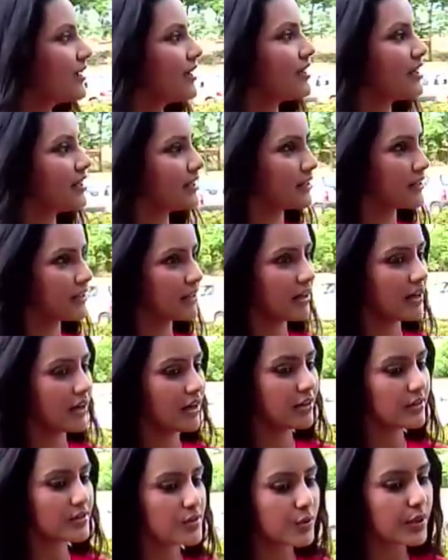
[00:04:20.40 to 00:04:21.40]
And uh,
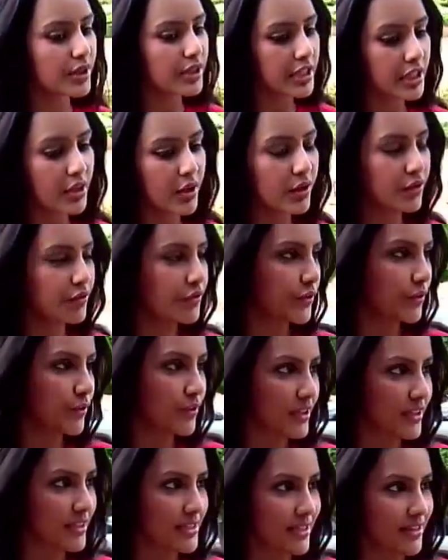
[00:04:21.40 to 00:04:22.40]
I was working on a few
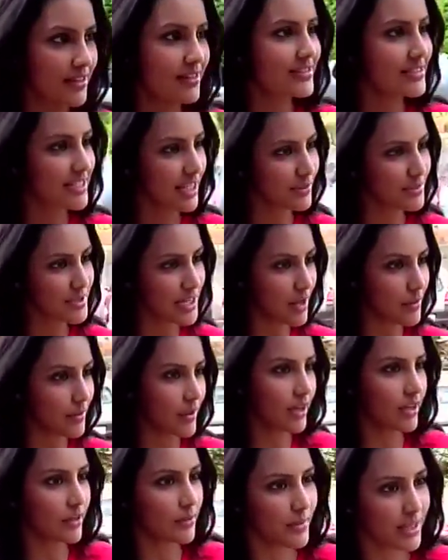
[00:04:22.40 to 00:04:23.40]
things, and at the same time,
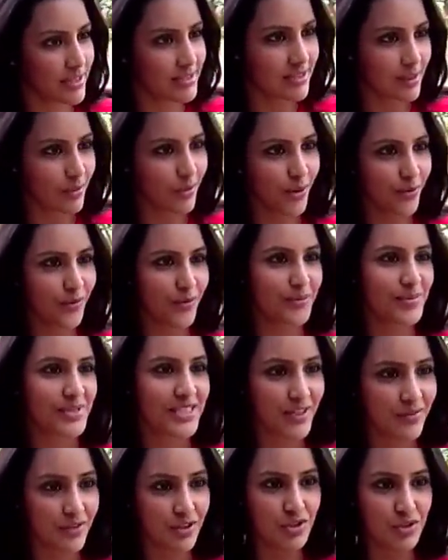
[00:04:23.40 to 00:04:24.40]
I had met someone from
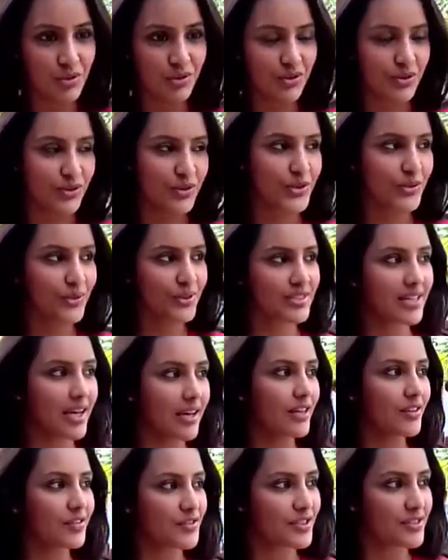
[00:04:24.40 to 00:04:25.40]
Save the Children. So it
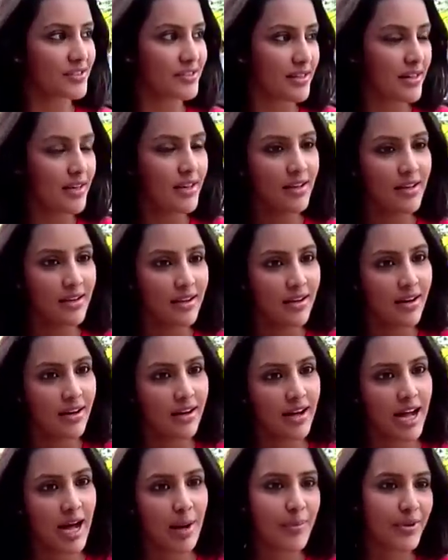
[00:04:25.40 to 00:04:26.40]
kind of mm. just
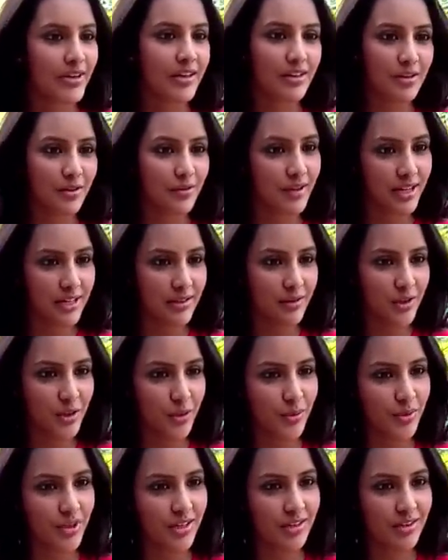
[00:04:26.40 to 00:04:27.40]
happen at the right, you
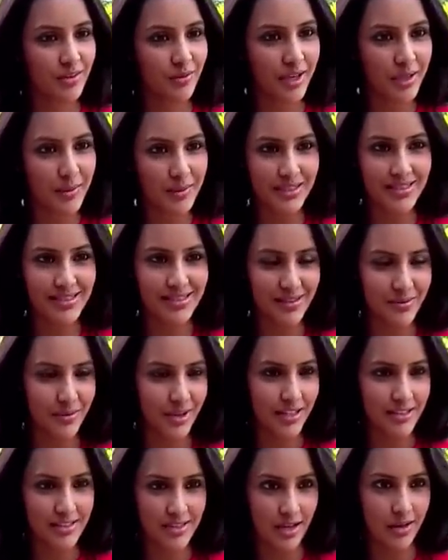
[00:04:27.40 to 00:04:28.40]
know, being at the right place at the
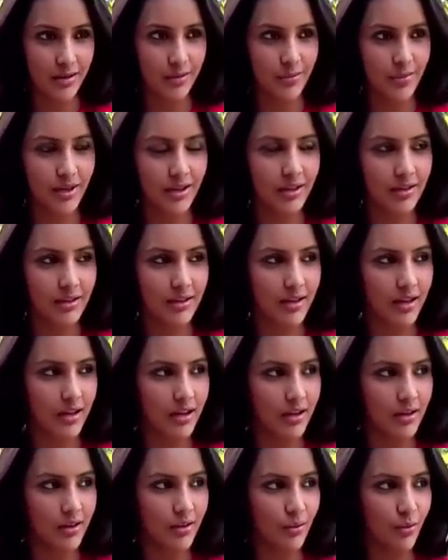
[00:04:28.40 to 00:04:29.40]
right time. And
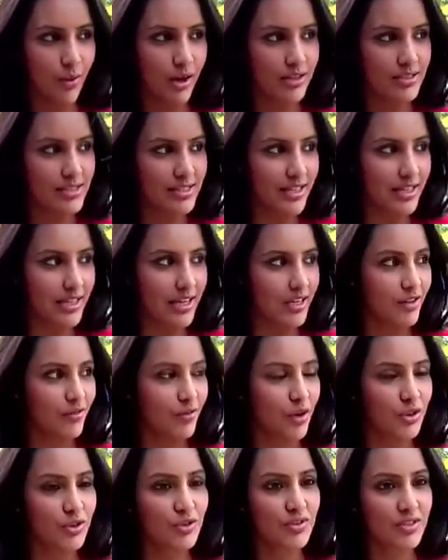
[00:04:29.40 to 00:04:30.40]
uh, once I kind
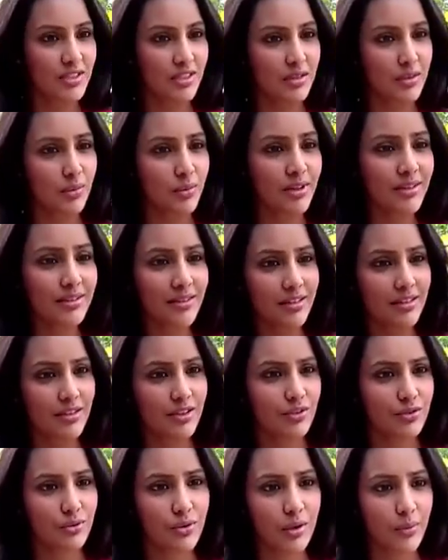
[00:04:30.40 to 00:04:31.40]
of got to see the work that
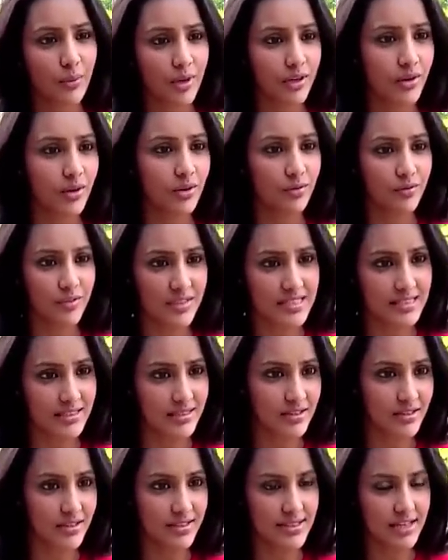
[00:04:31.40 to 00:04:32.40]
they do, I went on a
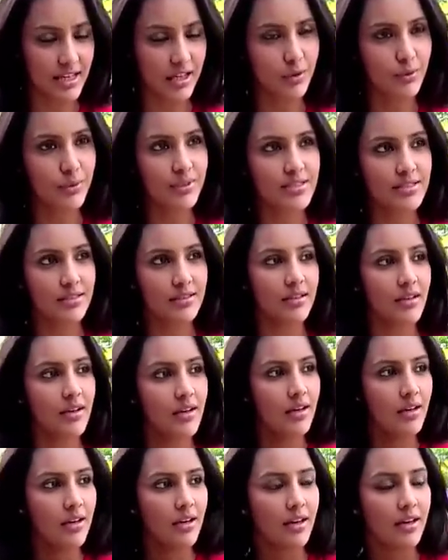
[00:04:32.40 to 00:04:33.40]
visit and a site visit,
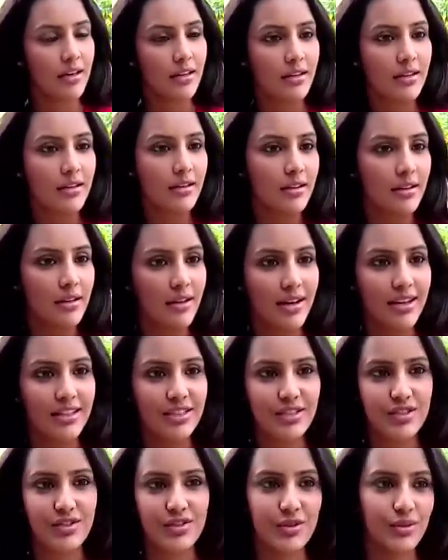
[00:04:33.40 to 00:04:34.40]
and I
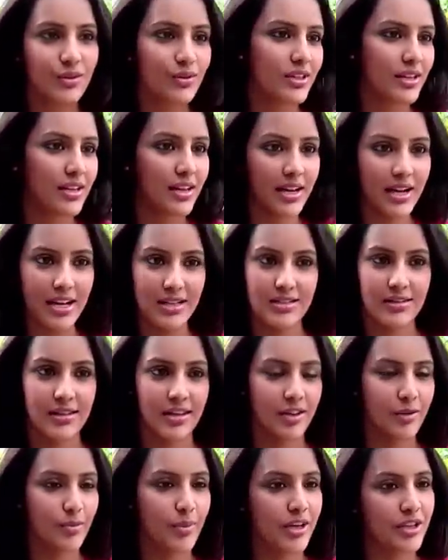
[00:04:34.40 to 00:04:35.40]
just knew that I had to
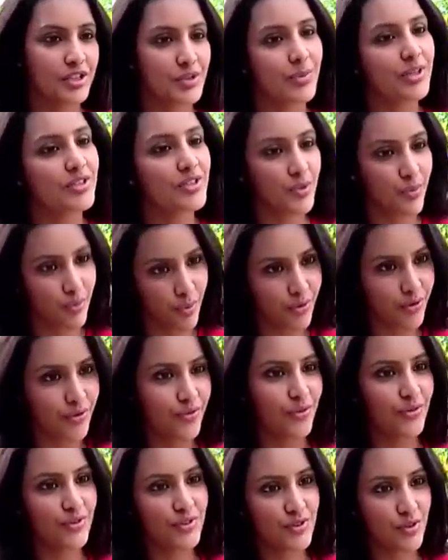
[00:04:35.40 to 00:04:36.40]
kind of pledge my support
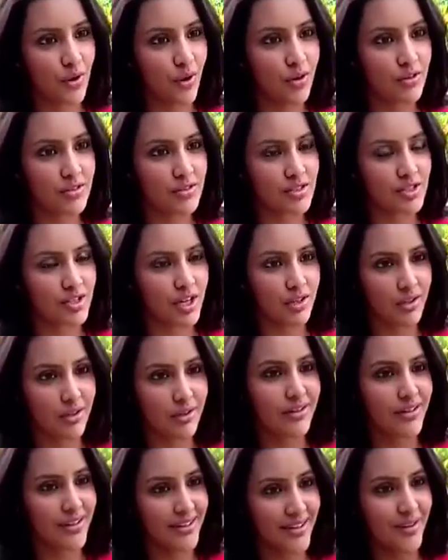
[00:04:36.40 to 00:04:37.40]
for this cause and try to
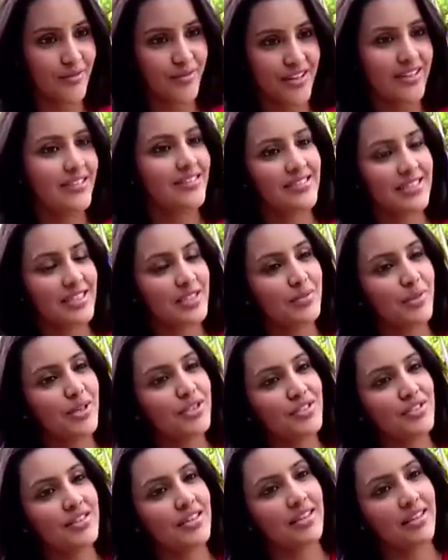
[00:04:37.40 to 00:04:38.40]
create awareness as
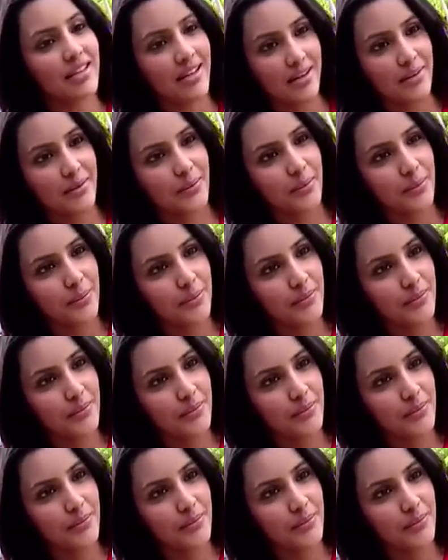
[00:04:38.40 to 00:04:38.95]
much as I can.